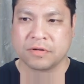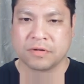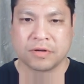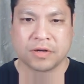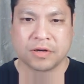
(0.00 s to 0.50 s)

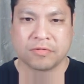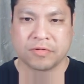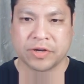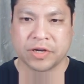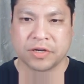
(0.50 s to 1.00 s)

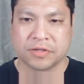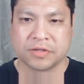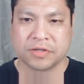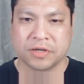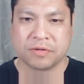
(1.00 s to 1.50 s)
Well, you can't
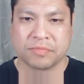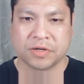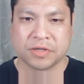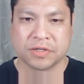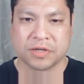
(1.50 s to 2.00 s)
see it
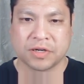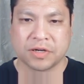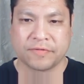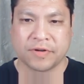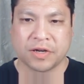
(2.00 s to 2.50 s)
because
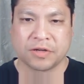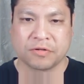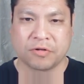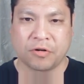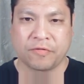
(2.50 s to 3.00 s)
if I do all